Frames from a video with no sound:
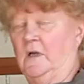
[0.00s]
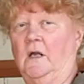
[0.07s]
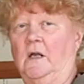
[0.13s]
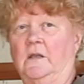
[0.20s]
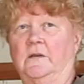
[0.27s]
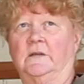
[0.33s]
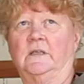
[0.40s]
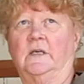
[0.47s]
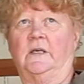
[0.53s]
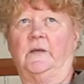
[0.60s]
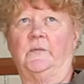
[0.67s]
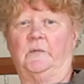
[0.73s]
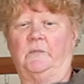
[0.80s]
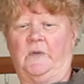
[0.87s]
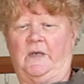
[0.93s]
all the time
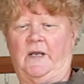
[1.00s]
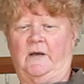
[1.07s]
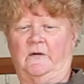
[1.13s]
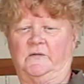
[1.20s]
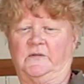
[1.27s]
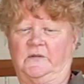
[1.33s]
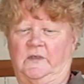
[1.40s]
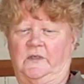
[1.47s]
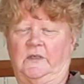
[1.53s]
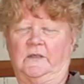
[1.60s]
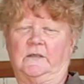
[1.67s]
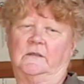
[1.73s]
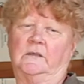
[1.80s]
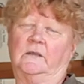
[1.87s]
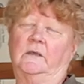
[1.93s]
in my house
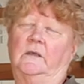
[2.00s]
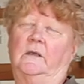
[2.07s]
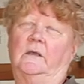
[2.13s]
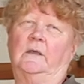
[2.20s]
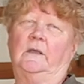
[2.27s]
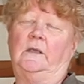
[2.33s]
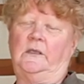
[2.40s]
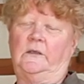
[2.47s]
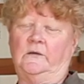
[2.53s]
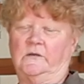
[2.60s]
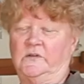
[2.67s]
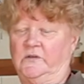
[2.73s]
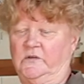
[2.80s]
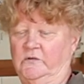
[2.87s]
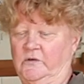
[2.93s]
and in the
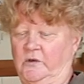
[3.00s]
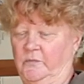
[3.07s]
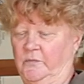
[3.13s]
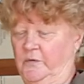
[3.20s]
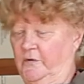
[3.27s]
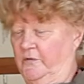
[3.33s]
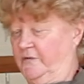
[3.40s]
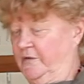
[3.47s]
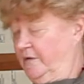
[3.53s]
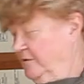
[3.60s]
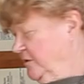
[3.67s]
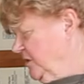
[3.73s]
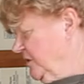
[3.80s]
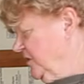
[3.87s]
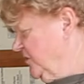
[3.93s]
studio both. They're
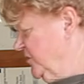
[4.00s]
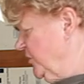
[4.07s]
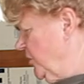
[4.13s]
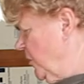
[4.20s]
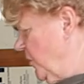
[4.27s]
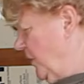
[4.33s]
just so